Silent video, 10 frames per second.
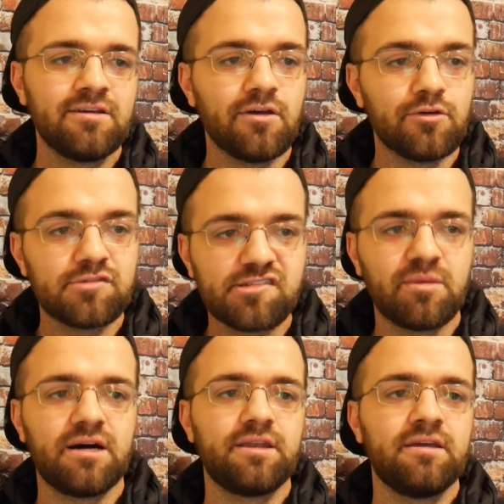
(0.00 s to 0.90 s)

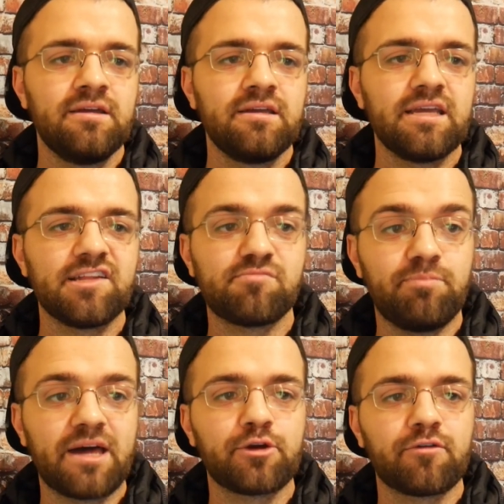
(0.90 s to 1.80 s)
Usman is
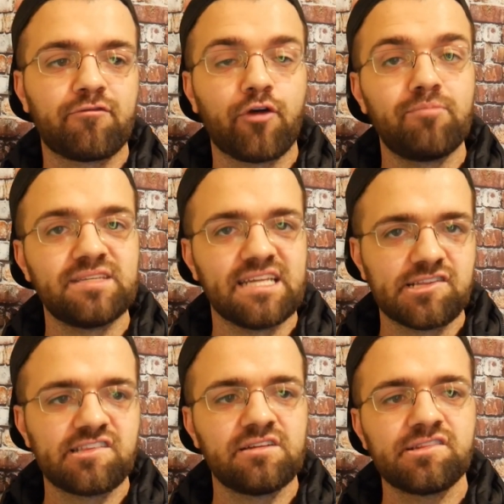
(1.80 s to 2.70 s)
better from
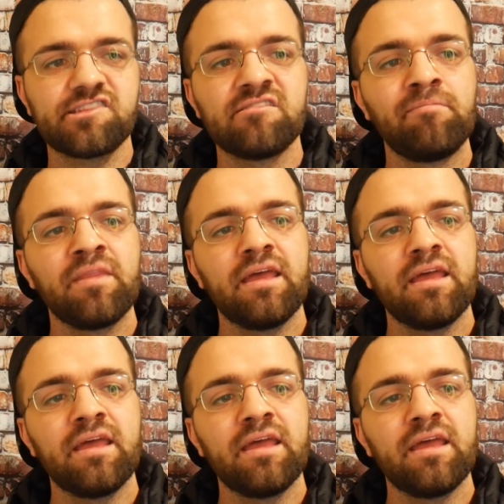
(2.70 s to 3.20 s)
distance.